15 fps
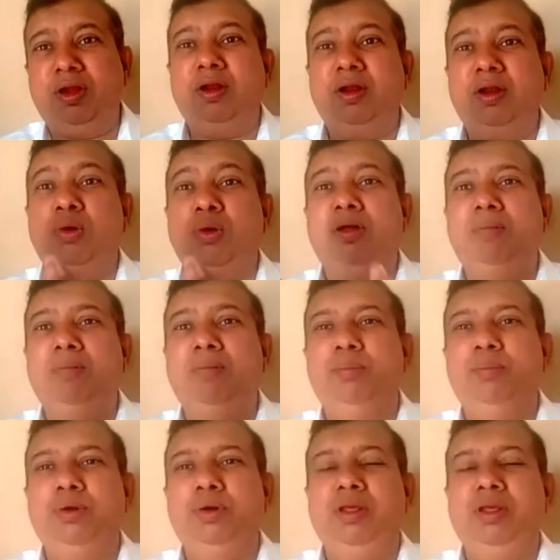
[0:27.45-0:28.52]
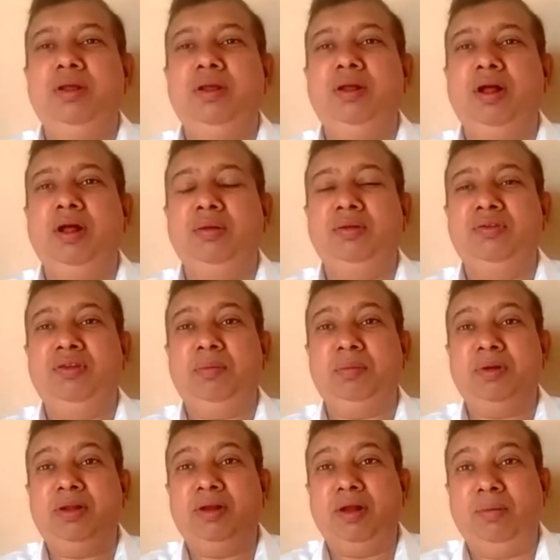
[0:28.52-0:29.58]
cloud computing concept
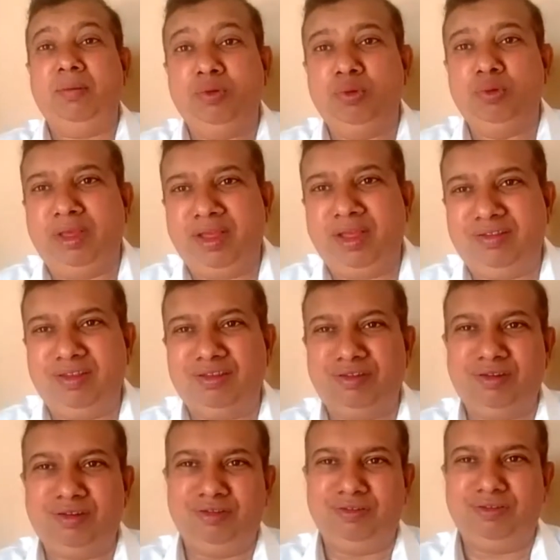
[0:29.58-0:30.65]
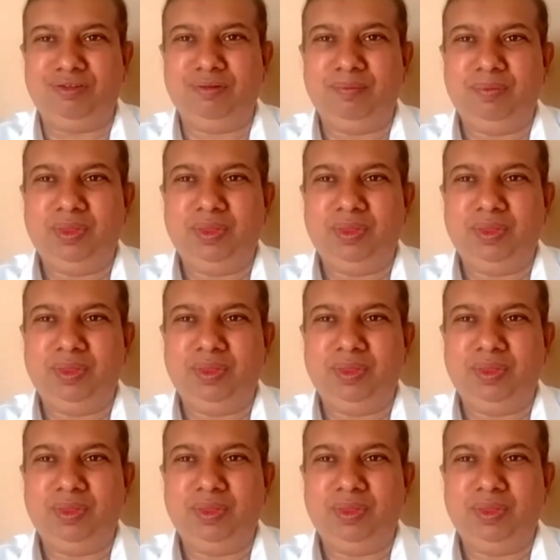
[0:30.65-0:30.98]
comes to existence.